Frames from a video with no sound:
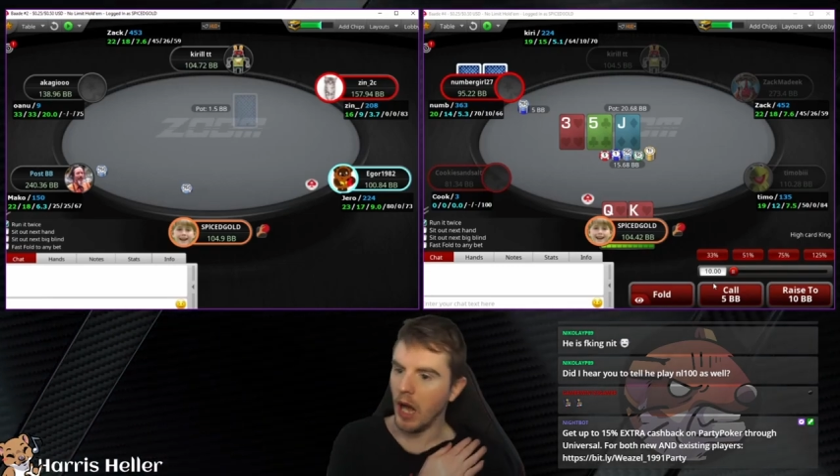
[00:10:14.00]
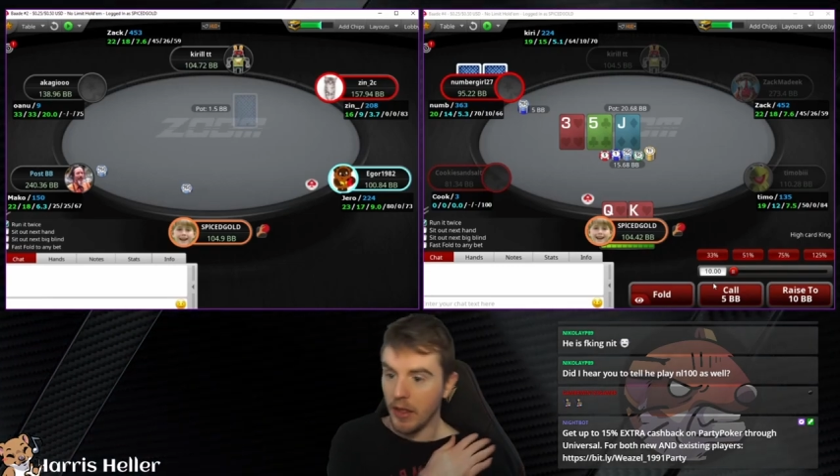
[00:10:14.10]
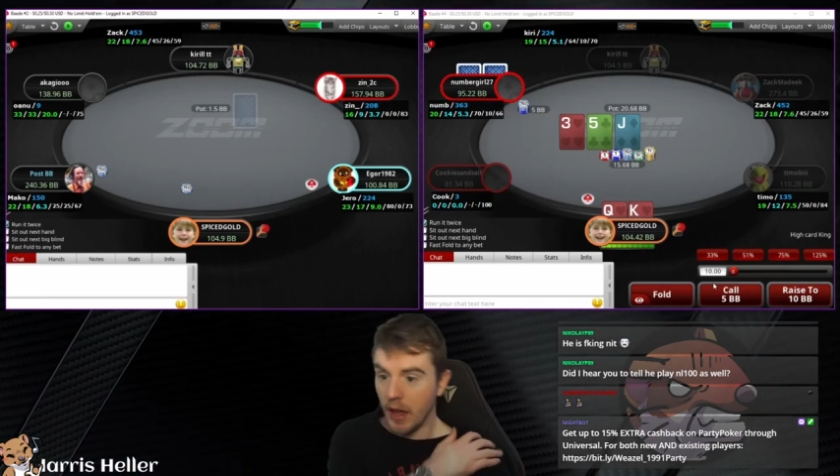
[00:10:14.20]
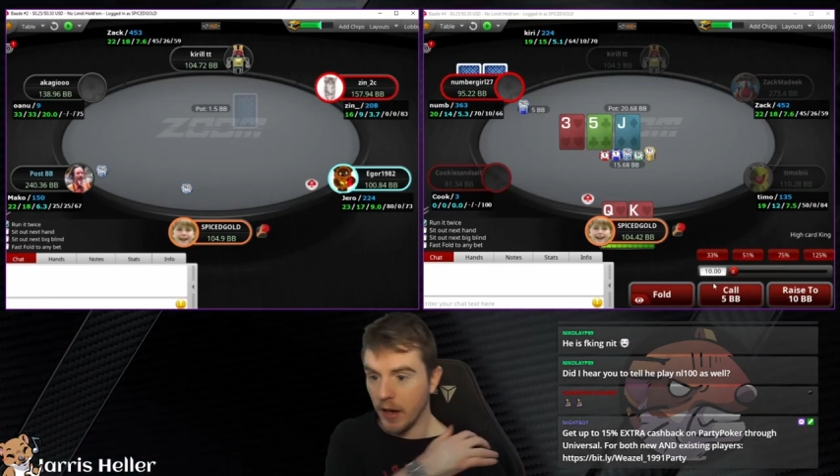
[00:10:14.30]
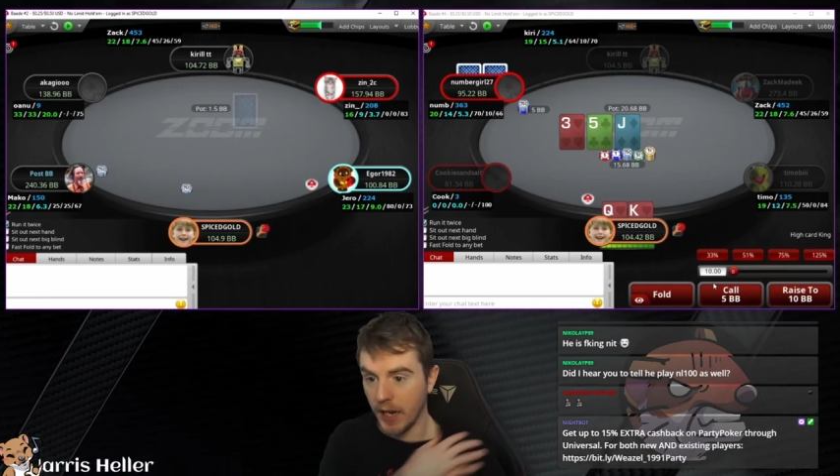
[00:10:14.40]

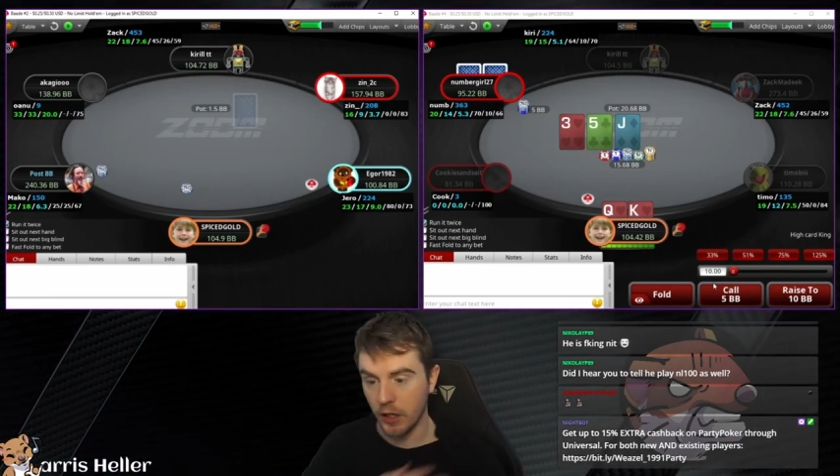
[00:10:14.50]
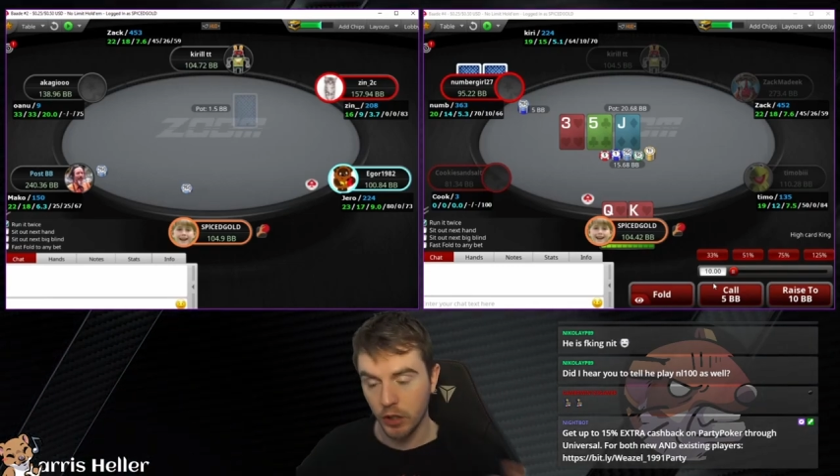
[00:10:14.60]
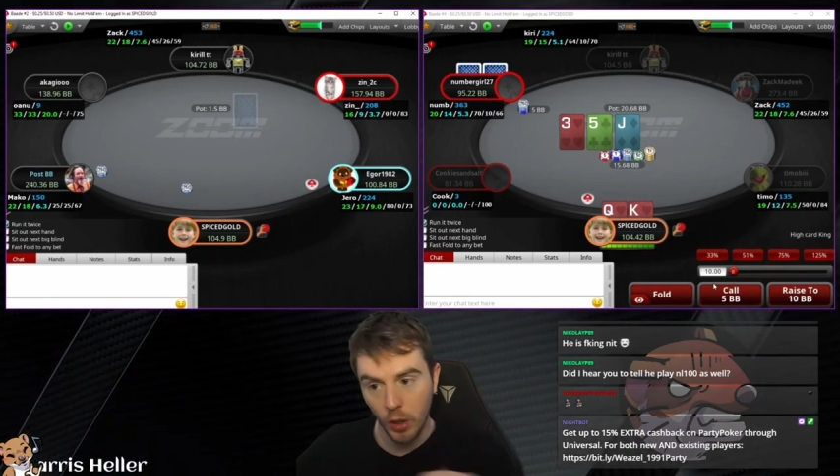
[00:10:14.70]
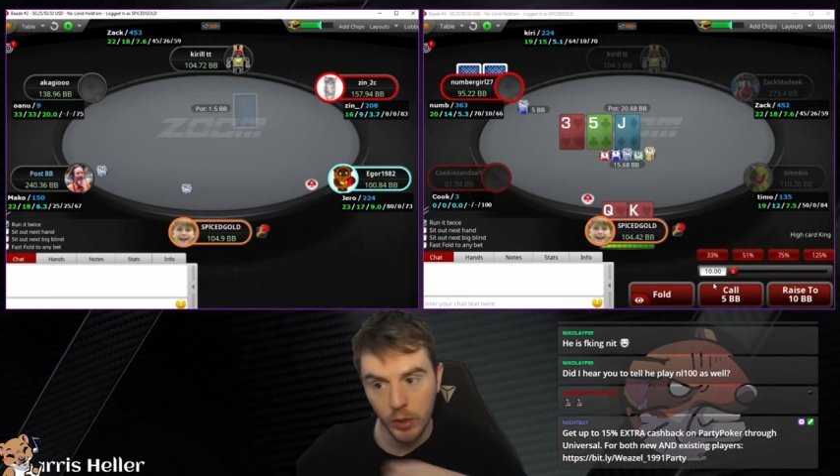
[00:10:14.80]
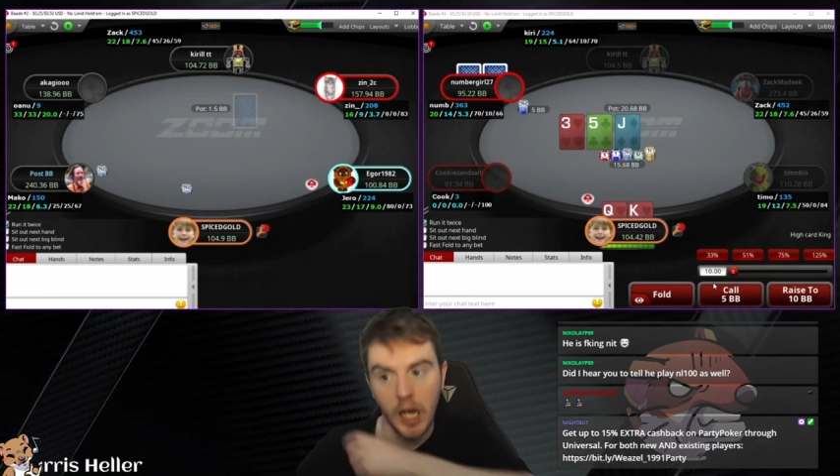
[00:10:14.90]
And then against
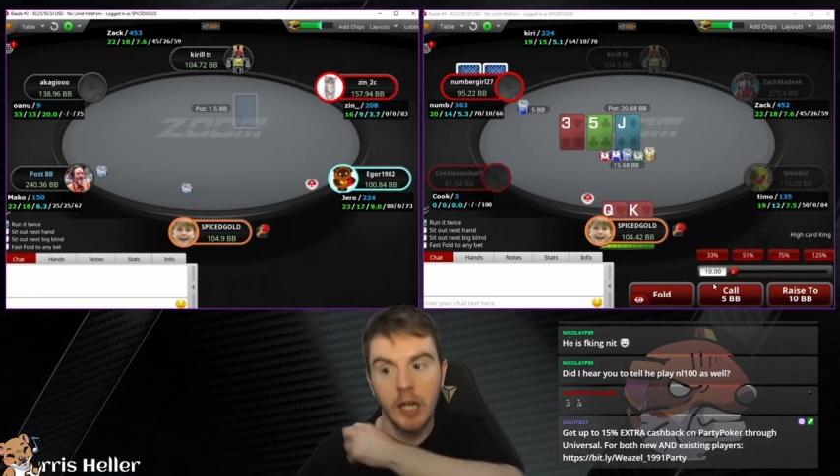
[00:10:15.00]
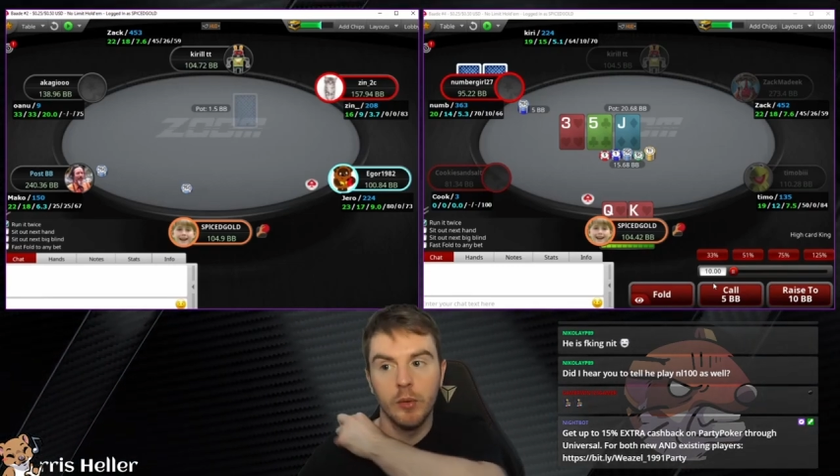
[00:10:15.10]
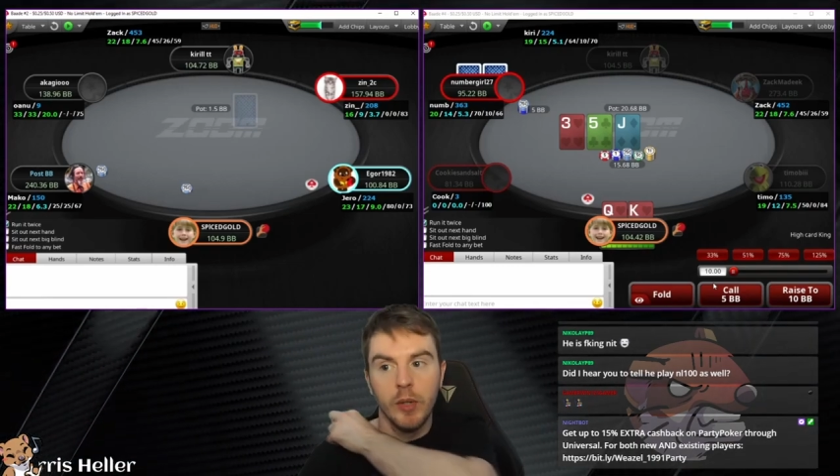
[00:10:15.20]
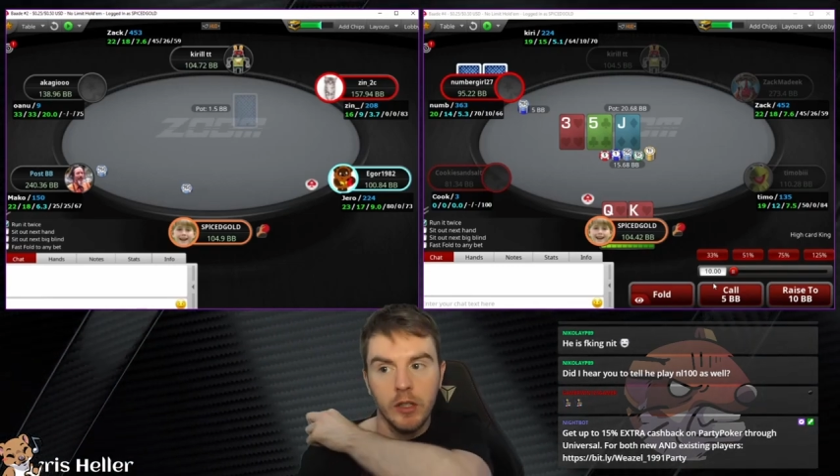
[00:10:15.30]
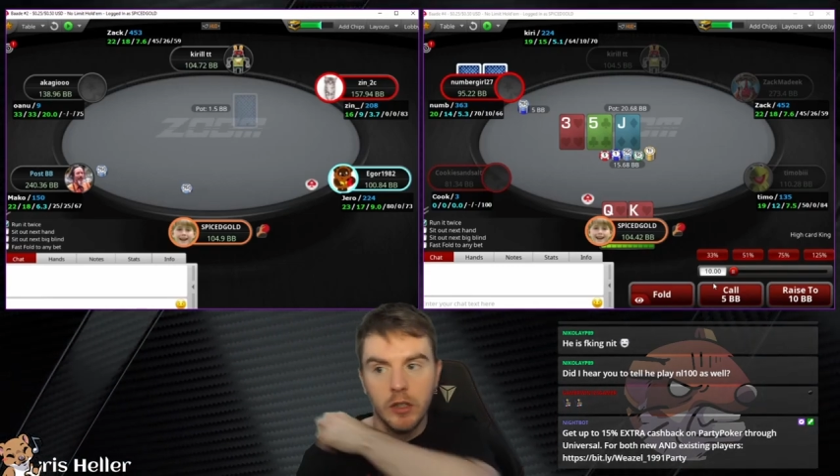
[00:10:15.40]
those guys,
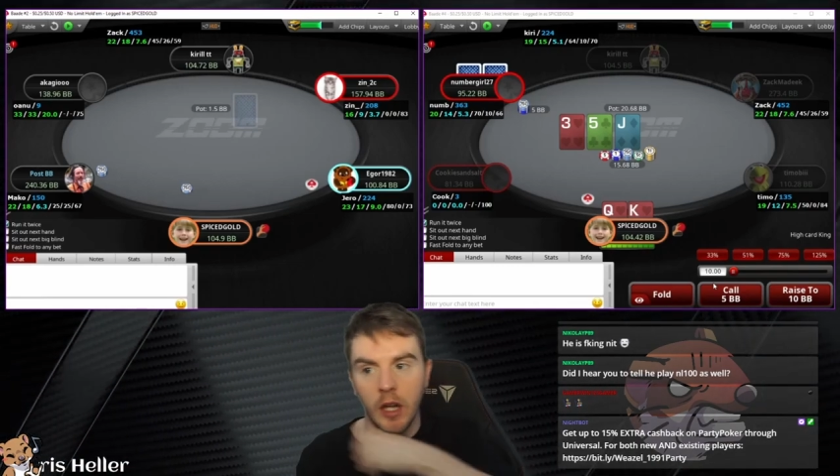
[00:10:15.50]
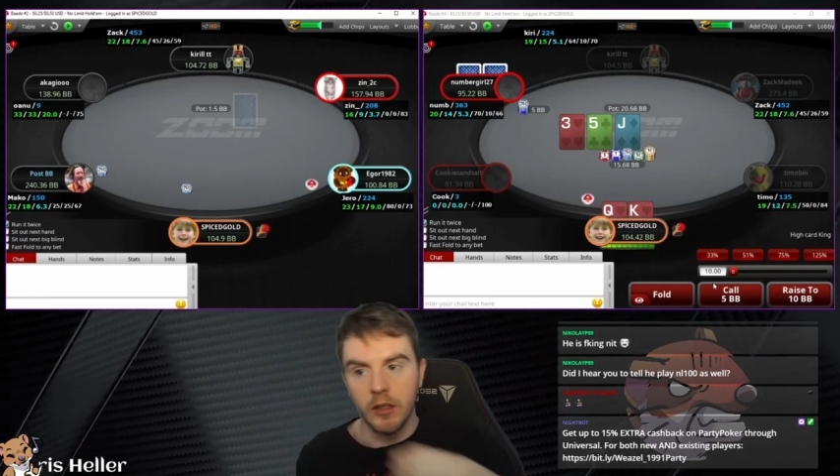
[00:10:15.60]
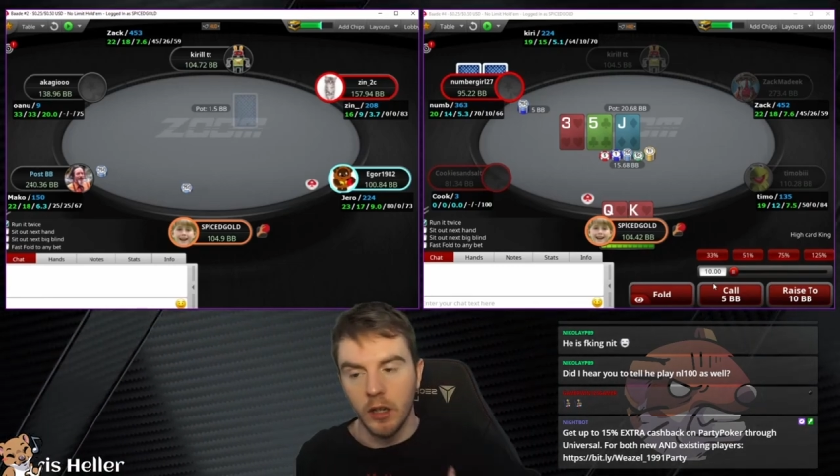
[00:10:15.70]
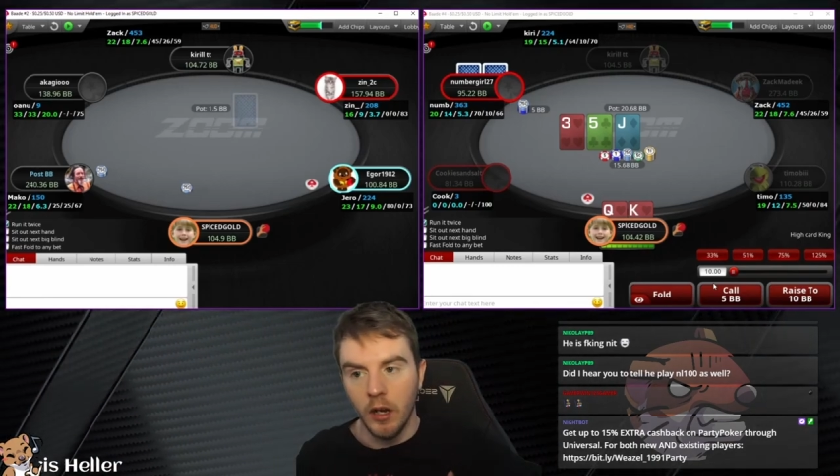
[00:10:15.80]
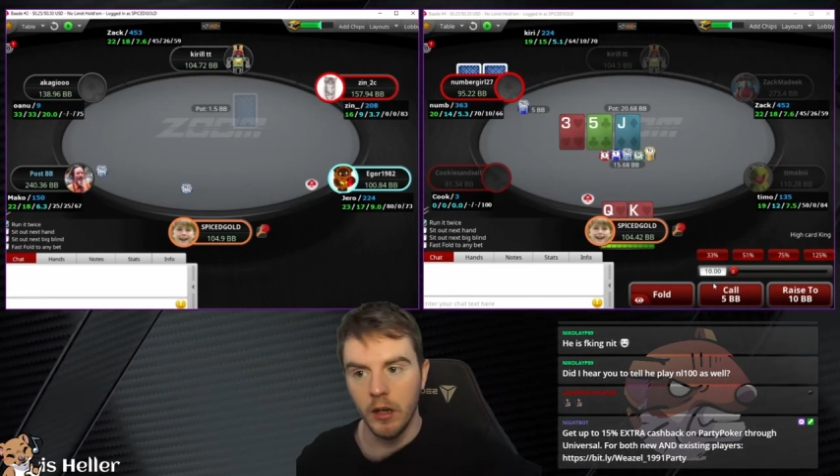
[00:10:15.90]
we can start
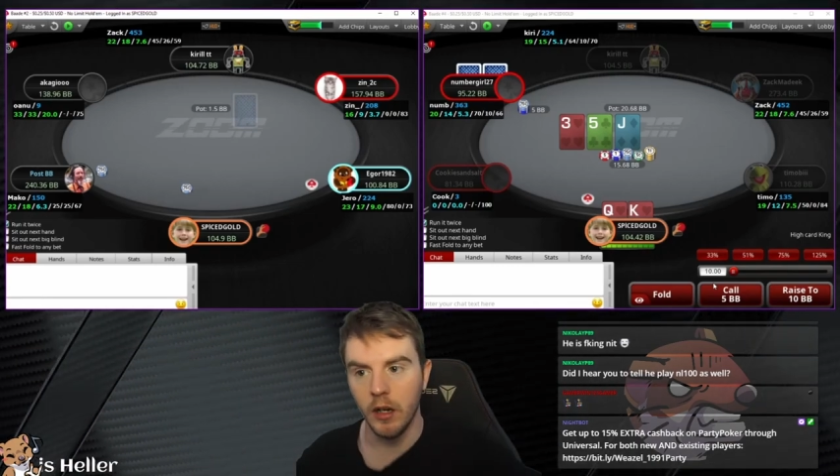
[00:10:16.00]
to,